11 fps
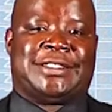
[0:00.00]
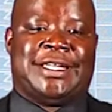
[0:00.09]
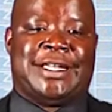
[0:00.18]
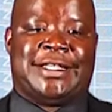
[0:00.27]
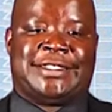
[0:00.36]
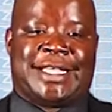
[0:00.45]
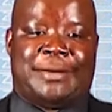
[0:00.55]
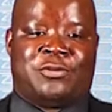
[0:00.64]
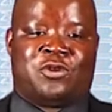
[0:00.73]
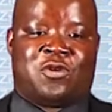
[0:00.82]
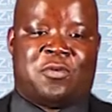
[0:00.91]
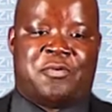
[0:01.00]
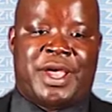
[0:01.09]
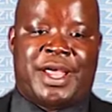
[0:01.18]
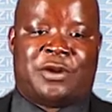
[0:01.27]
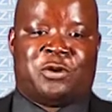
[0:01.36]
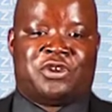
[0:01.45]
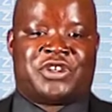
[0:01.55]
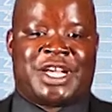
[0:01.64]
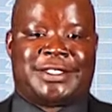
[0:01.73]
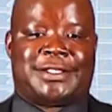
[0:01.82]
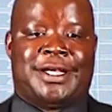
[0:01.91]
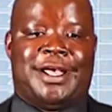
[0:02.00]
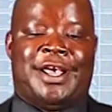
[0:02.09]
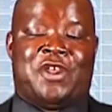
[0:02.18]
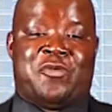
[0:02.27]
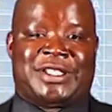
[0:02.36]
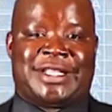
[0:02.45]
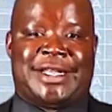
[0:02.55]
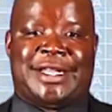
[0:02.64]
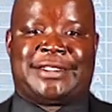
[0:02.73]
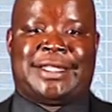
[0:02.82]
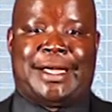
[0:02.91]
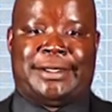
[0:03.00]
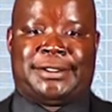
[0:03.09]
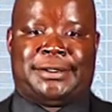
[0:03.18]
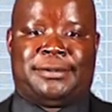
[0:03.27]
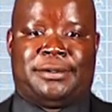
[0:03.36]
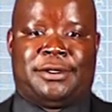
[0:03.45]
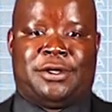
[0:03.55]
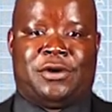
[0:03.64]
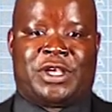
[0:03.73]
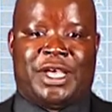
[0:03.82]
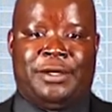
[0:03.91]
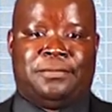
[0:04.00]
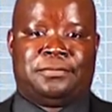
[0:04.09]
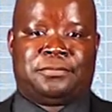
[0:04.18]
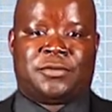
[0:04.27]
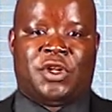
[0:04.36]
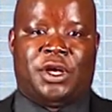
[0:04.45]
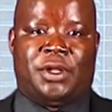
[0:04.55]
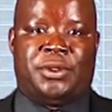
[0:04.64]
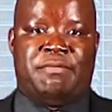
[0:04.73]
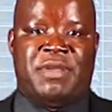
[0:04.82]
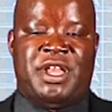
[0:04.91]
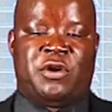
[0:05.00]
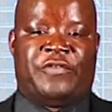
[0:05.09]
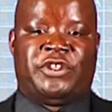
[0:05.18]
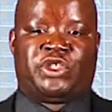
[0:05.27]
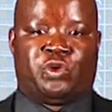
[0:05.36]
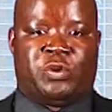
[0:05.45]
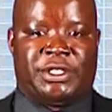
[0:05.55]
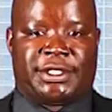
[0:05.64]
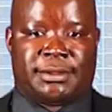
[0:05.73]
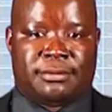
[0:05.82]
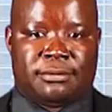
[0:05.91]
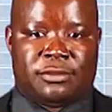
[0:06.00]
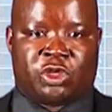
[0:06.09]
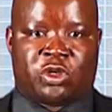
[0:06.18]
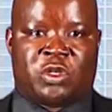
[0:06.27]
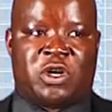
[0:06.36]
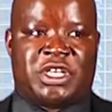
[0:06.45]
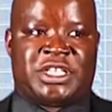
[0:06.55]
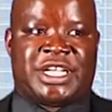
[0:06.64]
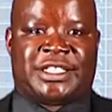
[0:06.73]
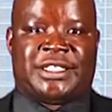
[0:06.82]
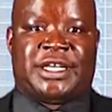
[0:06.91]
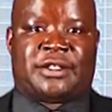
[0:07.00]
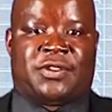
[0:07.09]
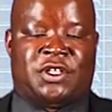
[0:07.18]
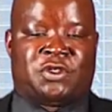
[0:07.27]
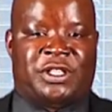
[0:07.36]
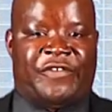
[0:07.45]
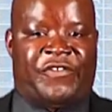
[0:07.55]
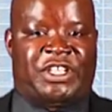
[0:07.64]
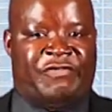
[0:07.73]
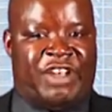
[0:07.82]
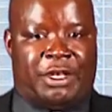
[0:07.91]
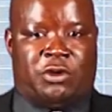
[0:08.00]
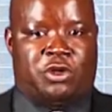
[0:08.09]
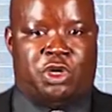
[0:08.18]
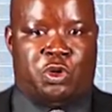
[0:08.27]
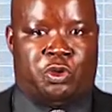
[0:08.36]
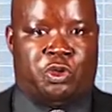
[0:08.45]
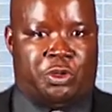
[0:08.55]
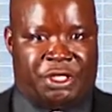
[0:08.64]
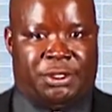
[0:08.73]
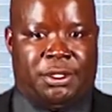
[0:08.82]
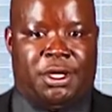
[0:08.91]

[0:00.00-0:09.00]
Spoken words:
in an exam to compare and contrast, you must understand, okay, the meaning of these two words. So don't just take things on the face value. No, don't.